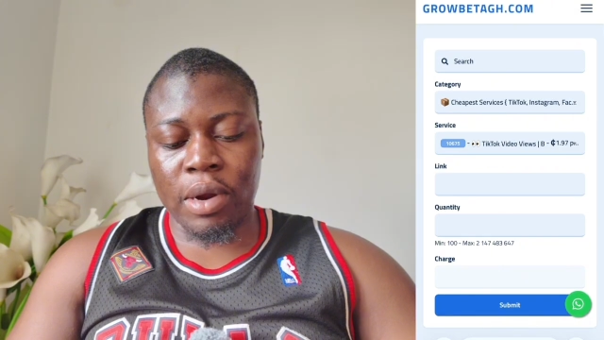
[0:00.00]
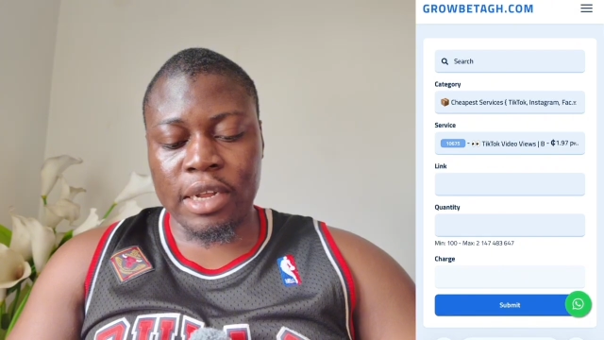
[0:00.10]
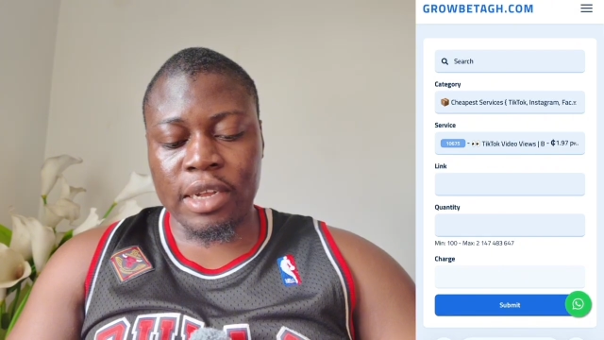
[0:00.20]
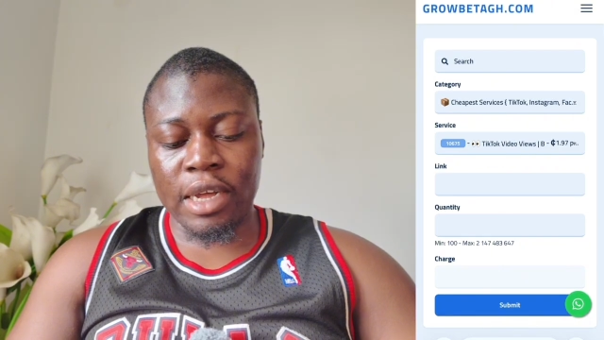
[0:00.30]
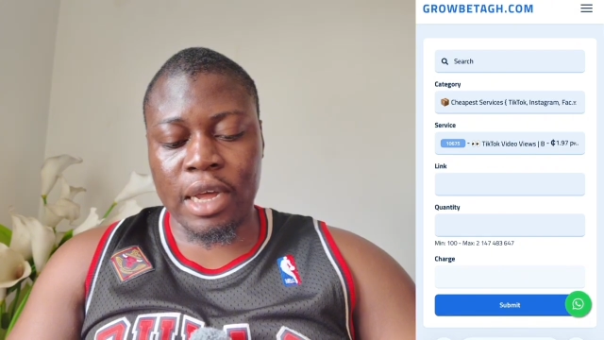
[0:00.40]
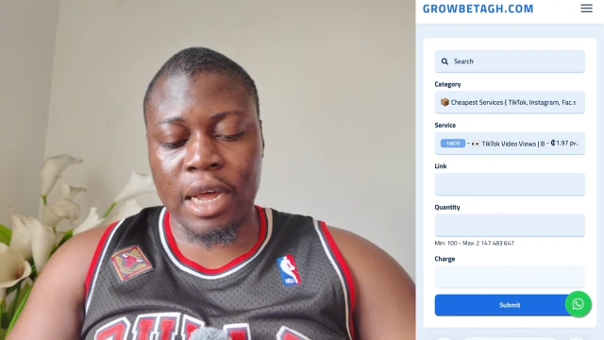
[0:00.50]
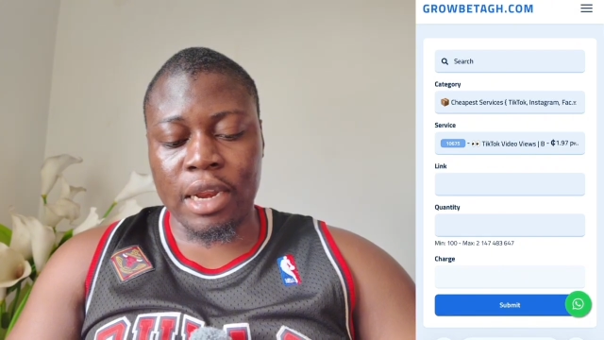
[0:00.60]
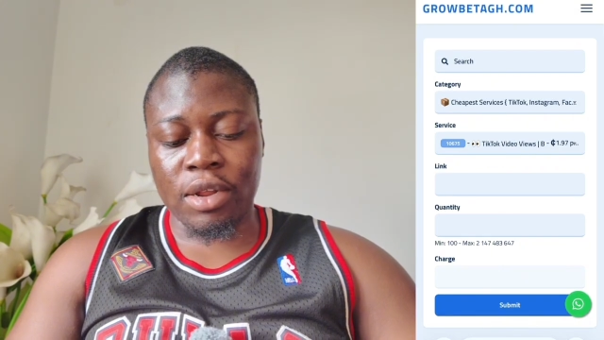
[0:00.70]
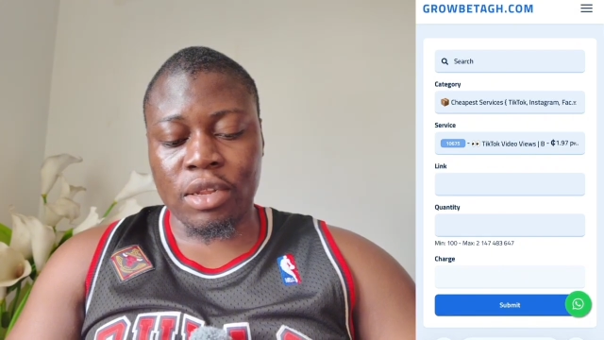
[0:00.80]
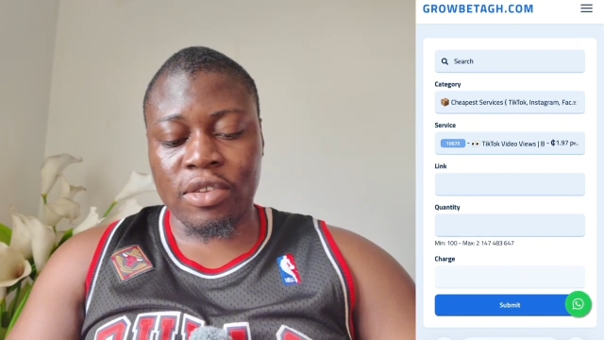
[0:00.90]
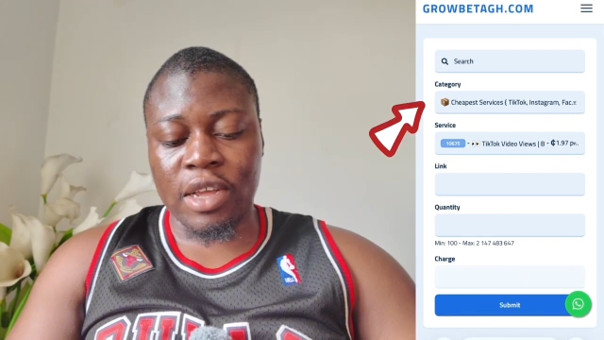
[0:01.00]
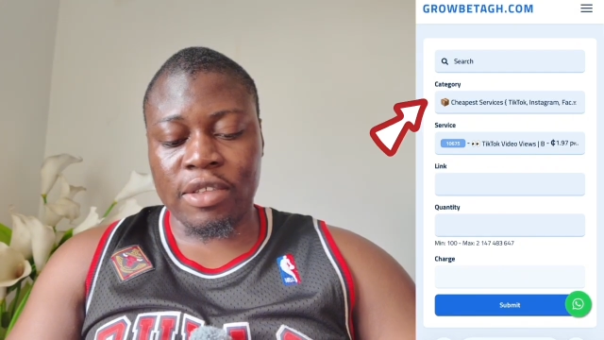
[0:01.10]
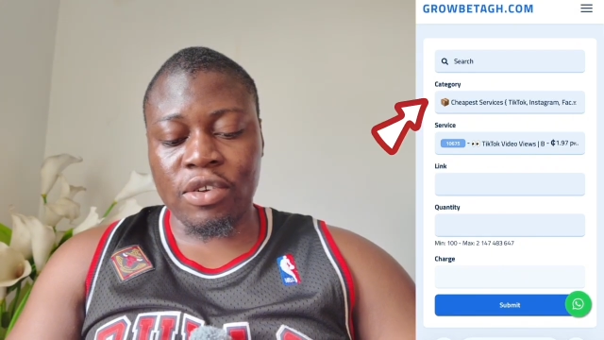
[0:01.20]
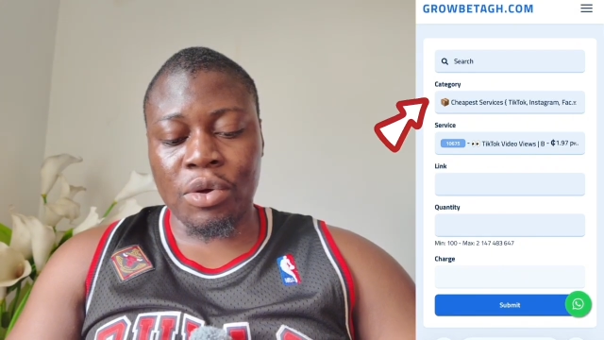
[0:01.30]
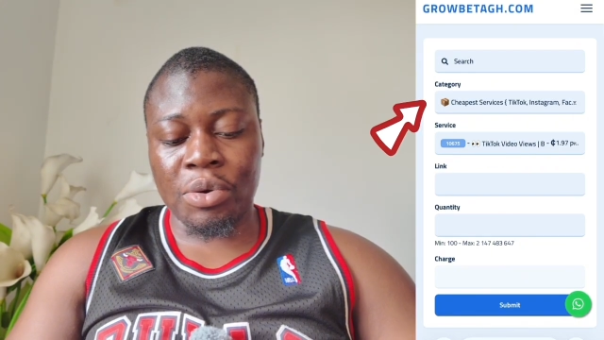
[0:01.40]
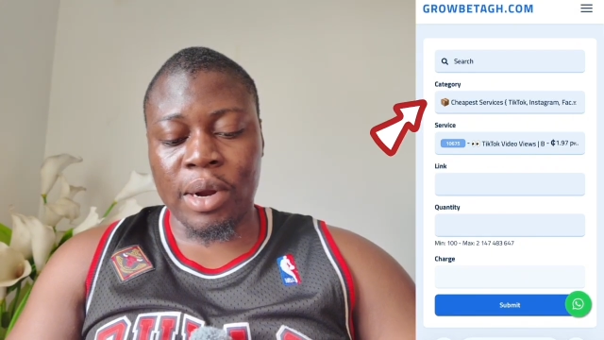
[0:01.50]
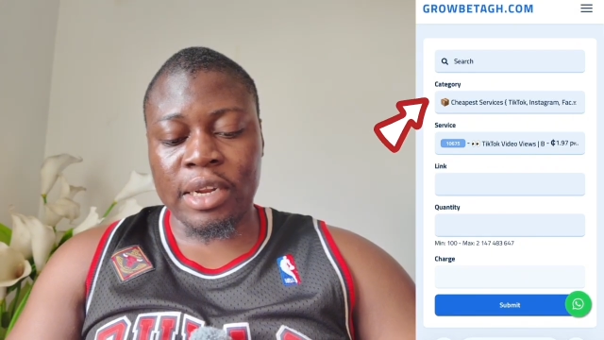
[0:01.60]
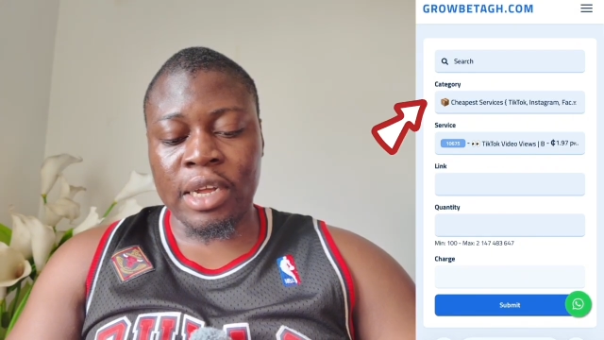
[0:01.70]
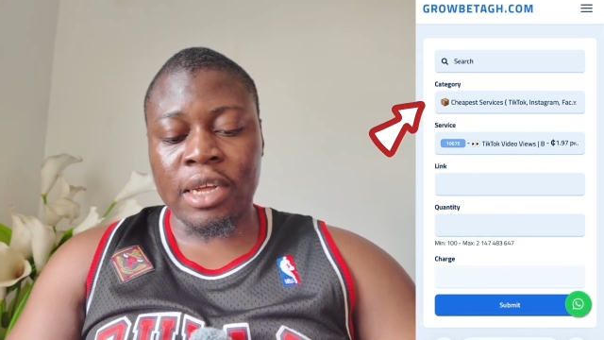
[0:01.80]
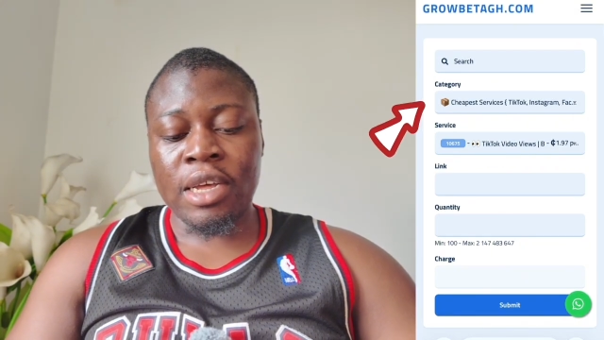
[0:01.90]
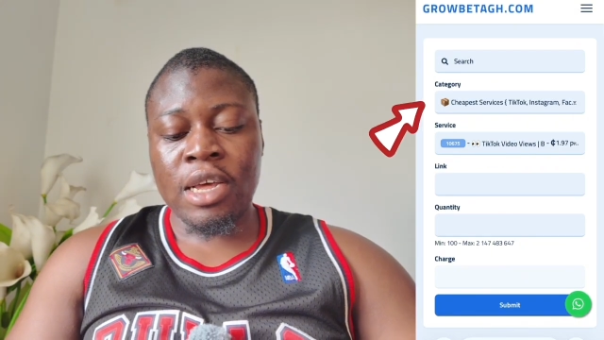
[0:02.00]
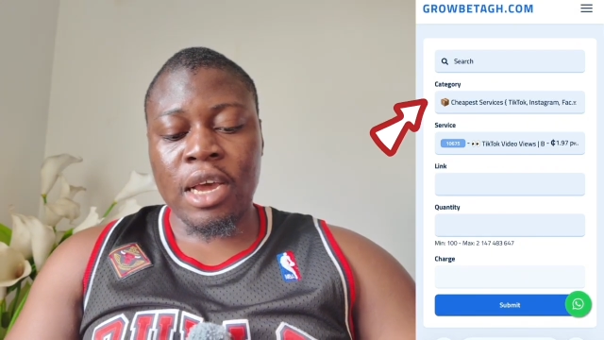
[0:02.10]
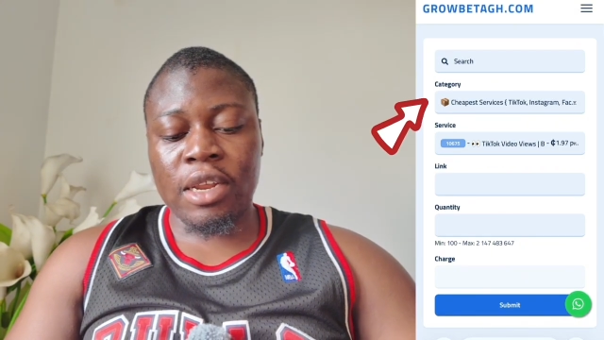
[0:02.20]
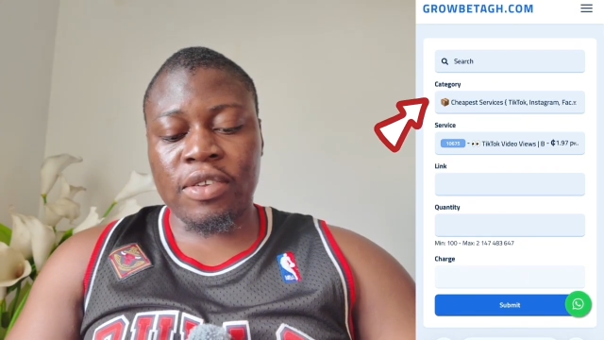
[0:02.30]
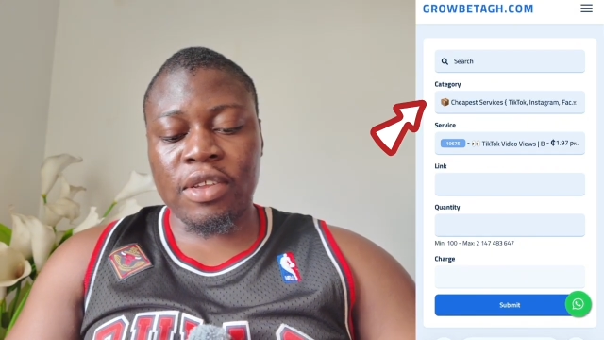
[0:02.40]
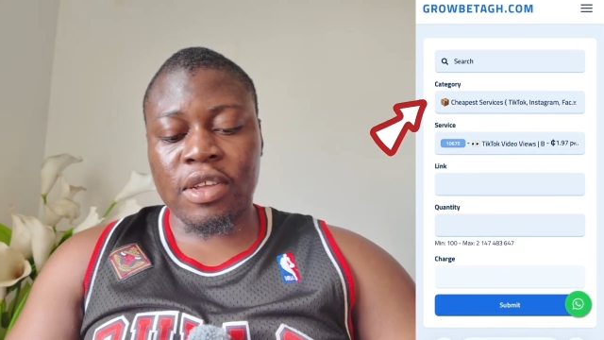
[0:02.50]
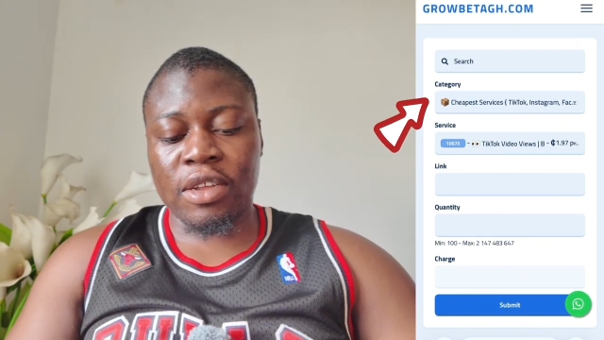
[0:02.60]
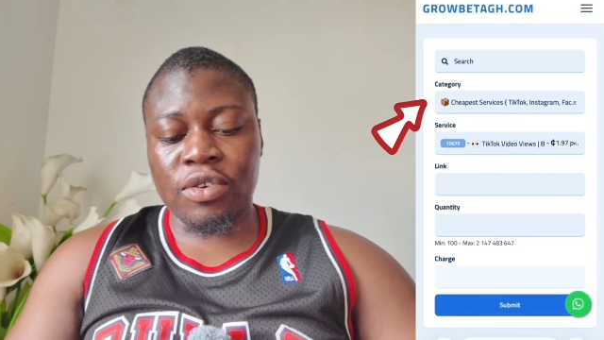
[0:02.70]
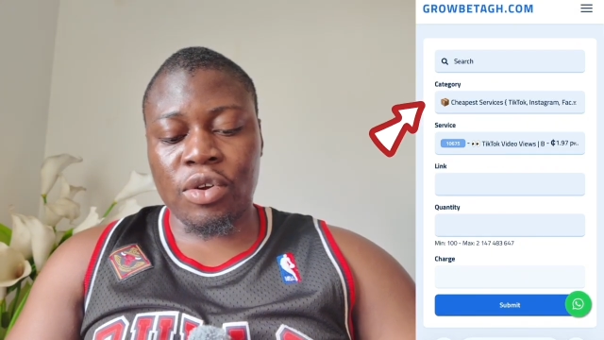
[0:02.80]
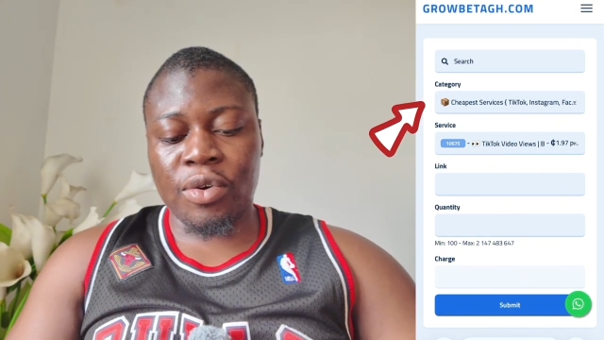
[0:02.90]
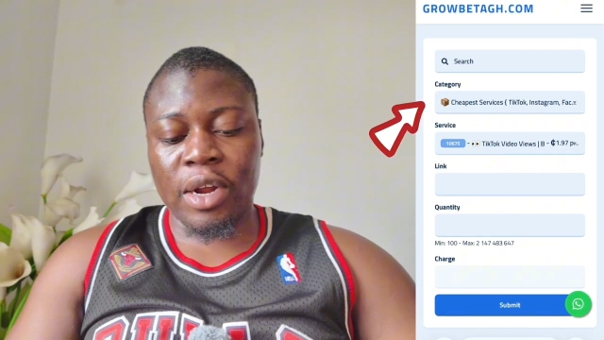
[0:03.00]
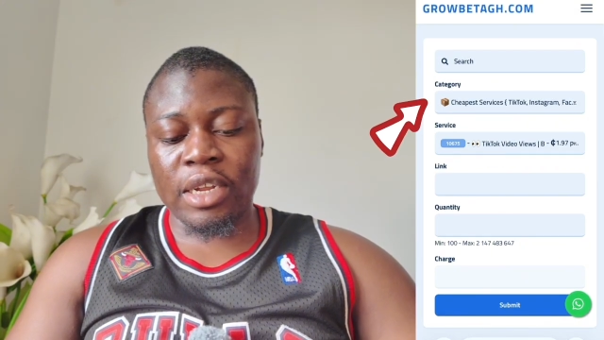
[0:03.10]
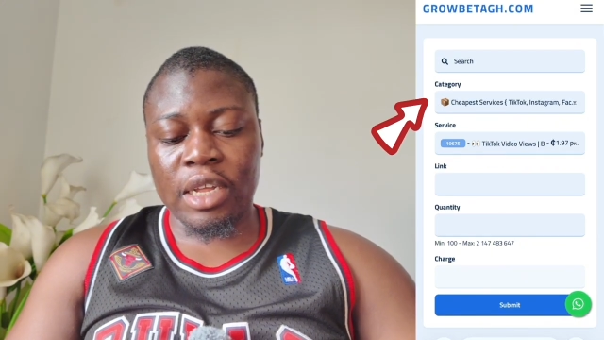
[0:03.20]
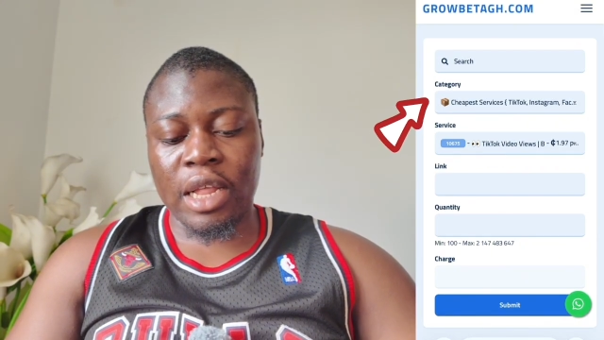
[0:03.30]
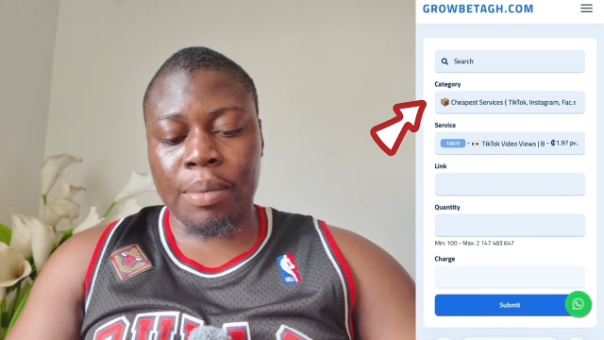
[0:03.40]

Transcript: right here, and this category right here, can you see this category right here?